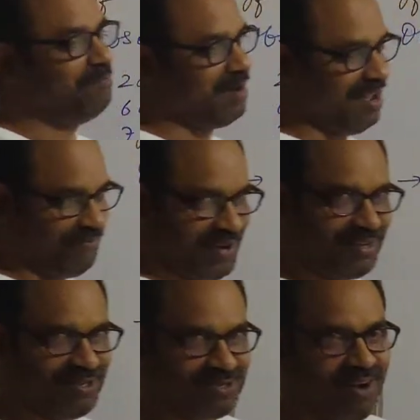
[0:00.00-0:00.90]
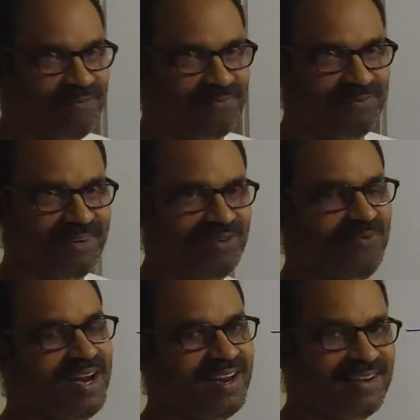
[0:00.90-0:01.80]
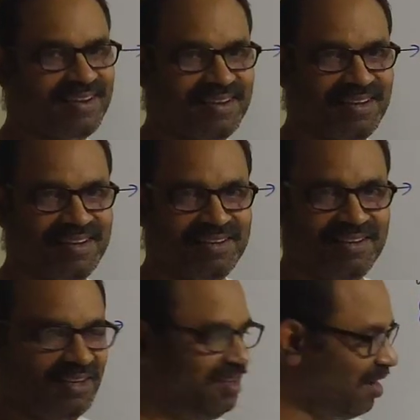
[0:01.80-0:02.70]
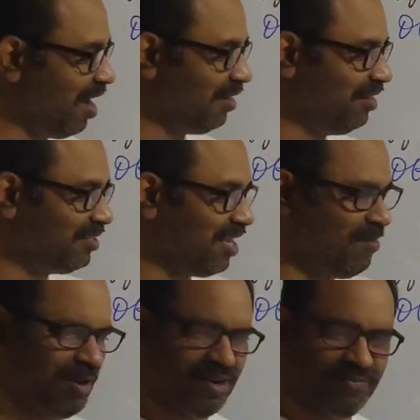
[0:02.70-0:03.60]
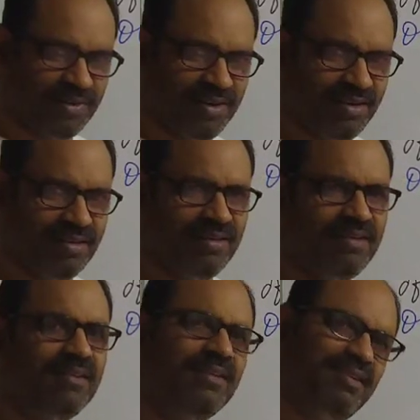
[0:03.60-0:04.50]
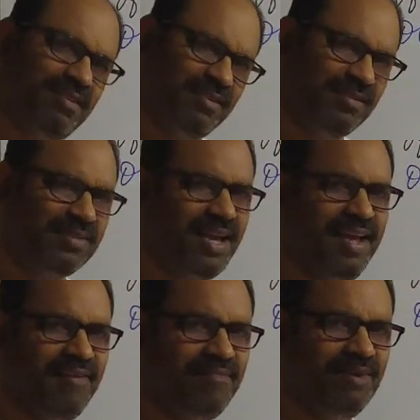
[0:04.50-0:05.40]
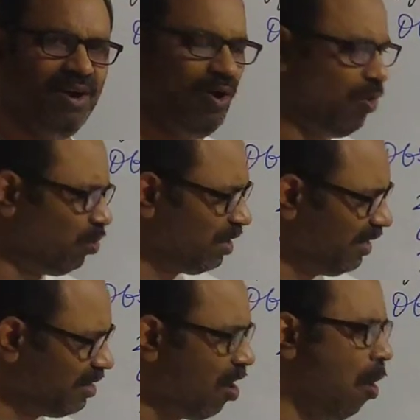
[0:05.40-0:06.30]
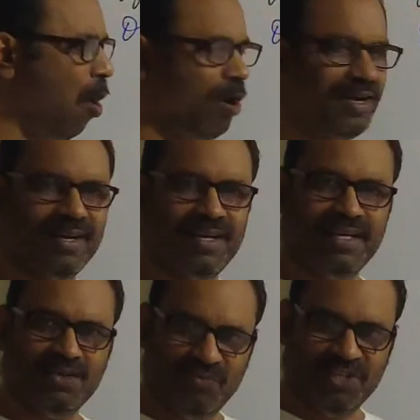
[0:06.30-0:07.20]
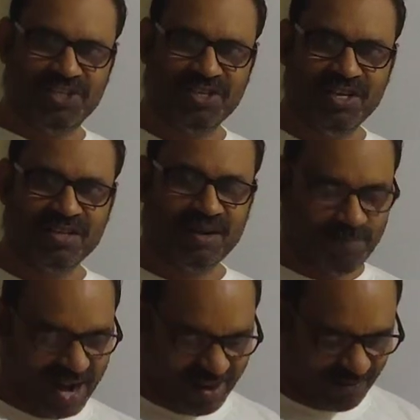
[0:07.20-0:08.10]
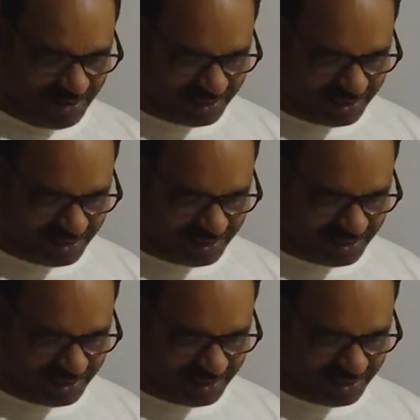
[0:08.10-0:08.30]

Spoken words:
Prime factors of 108. Are they same or different? Same. Only the order in which the prime